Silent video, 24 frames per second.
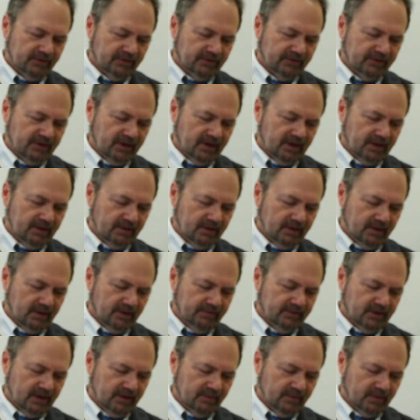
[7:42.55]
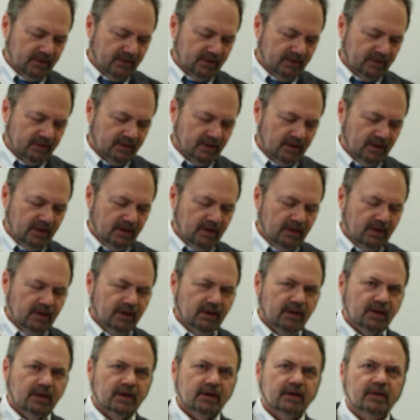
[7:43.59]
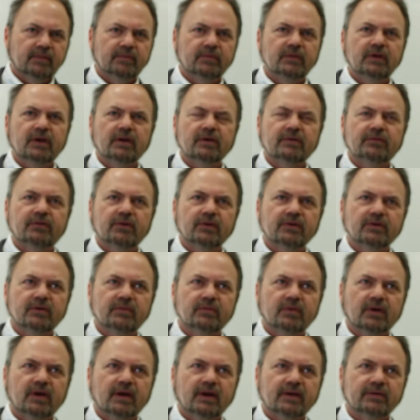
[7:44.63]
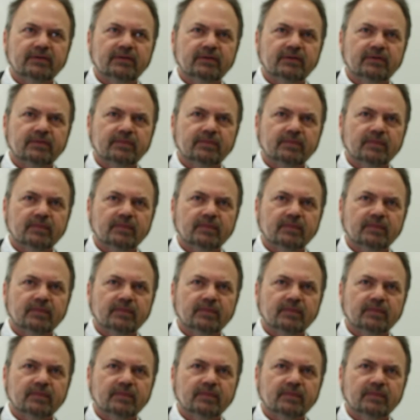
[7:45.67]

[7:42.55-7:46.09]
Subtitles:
state of Denmark. Young Fortinbras